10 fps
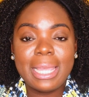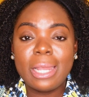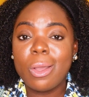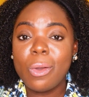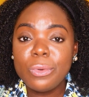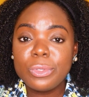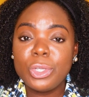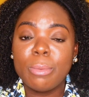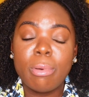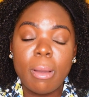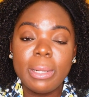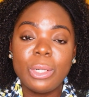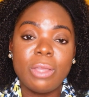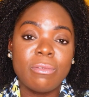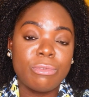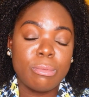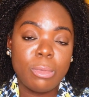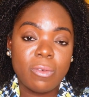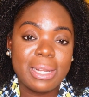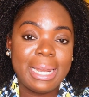and also you're probably not even
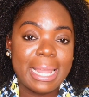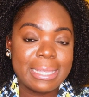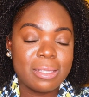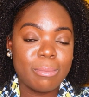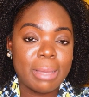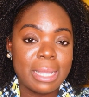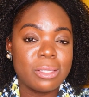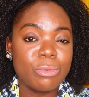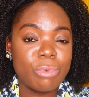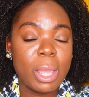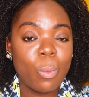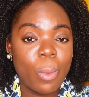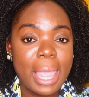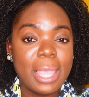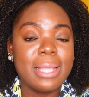removing elastic bands the right way.